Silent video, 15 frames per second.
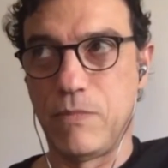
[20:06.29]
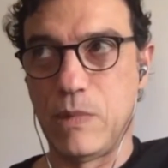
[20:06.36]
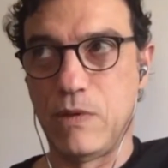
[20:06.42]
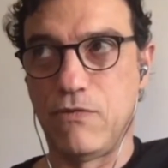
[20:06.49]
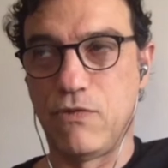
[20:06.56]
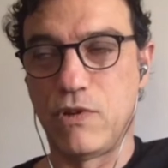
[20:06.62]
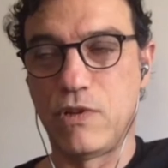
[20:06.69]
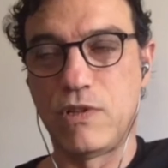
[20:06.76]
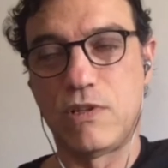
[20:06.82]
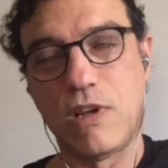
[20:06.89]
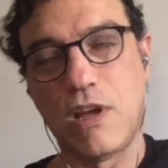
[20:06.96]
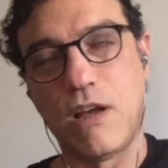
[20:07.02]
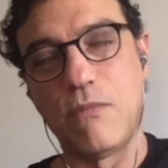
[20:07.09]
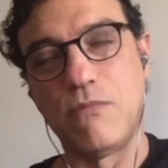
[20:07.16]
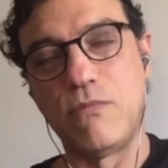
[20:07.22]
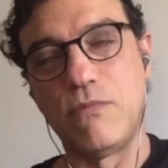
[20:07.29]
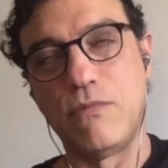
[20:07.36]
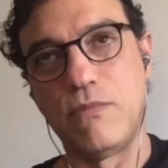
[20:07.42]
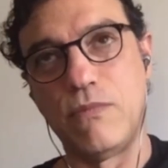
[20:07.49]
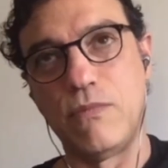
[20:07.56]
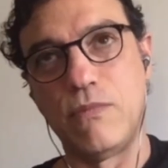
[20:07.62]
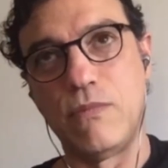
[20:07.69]
for some,
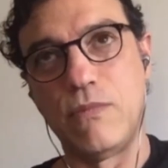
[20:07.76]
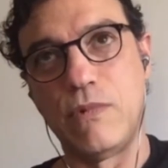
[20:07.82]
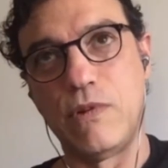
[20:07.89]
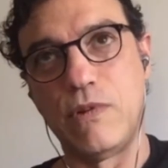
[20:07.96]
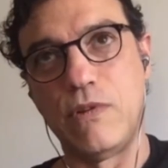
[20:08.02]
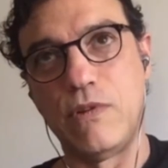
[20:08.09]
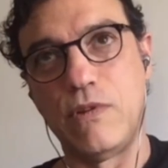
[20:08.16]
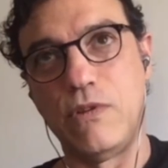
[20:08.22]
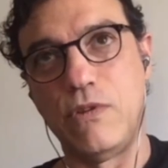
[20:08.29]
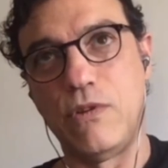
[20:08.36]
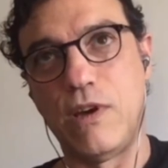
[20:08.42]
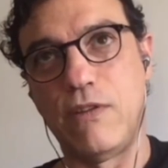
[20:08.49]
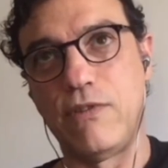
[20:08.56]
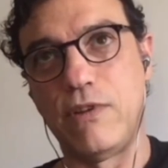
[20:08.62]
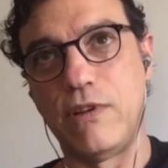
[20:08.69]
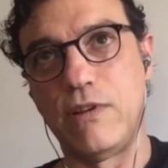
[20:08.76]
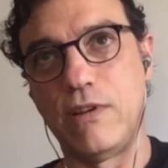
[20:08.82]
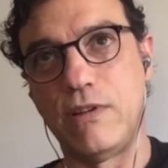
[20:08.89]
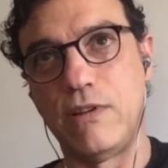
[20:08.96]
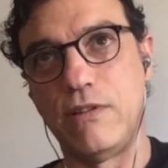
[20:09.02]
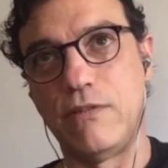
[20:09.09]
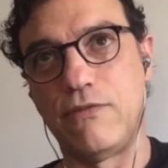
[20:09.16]
you have a,
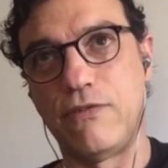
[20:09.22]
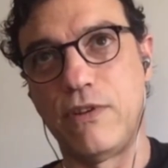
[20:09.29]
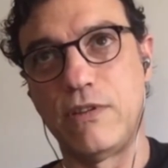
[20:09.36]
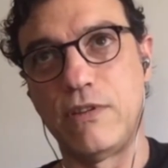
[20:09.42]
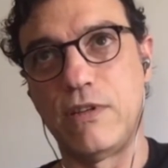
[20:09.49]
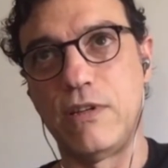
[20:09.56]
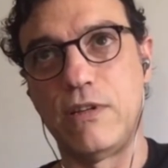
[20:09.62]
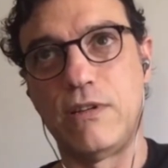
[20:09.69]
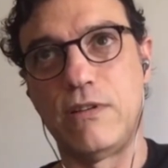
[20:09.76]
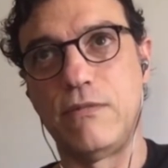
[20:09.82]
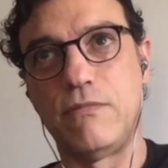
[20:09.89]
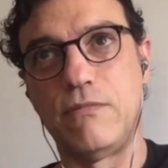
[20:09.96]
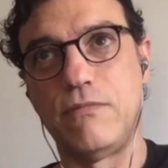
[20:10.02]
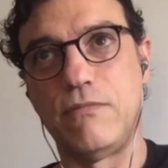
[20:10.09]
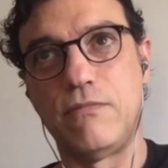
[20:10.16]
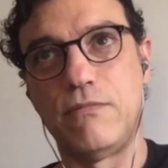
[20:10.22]
a different um,